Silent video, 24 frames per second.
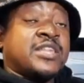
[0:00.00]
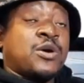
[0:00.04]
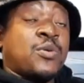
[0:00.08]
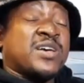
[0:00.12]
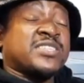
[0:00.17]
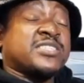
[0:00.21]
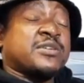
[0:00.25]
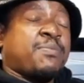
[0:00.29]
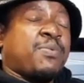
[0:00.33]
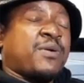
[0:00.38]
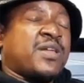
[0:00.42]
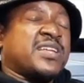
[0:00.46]

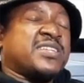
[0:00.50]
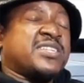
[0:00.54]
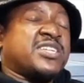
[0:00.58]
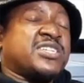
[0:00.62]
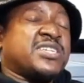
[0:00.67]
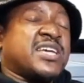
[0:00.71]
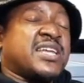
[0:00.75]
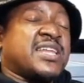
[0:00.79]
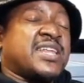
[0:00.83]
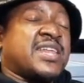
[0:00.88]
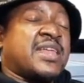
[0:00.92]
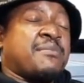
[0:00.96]
there was a
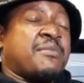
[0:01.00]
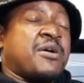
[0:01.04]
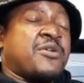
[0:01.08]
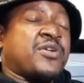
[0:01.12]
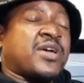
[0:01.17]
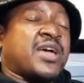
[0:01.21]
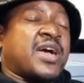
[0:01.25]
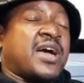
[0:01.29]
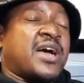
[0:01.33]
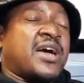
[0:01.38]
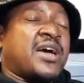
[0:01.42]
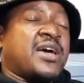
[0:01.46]
politician in
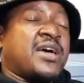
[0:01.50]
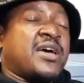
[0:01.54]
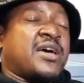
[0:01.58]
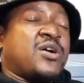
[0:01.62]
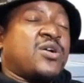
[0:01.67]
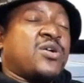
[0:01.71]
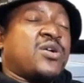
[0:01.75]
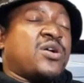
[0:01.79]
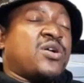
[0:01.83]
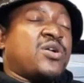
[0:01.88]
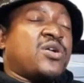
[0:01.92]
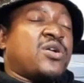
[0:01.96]
America
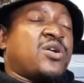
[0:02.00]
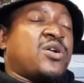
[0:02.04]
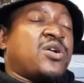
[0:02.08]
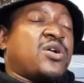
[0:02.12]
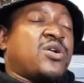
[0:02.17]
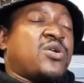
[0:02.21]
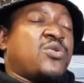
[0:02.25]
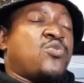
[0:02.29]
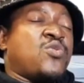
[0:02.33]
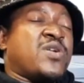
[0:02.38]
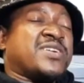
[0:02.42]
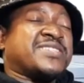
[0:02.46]
who
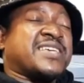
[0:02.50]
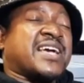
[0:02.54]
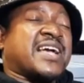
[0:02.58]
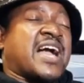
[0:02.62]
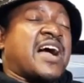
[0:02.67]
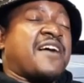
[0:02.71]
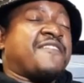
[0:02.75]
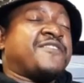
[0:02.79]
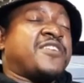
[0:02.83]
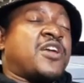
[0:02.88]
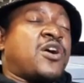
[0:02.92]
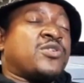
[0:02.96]
was a
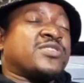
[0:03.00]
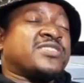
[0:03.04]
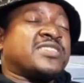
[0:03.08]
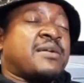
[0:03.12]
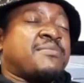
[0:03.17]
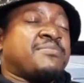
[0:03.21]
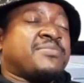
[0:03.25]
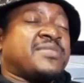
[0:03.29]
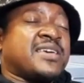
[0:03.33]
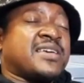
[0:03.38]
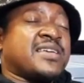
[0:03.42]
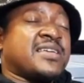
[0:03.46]
governor or
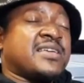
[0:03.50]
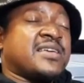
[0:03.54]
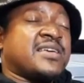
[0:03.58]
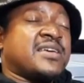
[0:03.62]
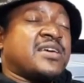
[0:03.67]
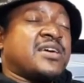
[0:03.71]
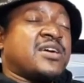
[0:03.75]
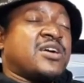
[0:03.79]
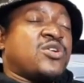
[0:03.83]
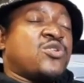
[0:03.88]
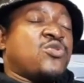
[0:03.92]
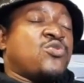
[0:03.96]
something
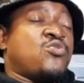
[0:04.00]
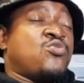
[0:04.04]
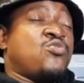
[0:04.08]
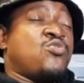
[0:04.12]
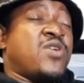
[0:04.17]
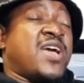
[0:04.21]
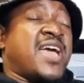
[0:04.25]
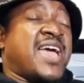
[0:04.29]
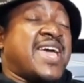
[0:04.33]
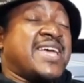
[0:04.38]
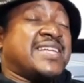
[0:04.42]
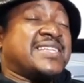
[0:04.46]

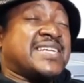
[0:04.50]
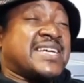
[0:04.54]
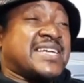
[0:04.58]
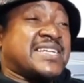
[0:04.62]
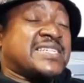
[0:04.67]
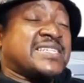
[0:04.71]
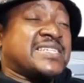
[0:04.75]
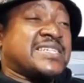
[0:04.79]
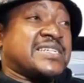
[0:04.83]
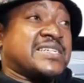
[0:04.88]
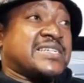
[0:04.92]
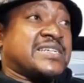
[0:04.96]
who
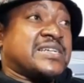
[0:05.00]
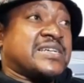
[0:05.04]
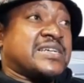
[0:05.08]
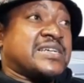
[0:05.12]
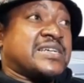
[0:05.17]
hated,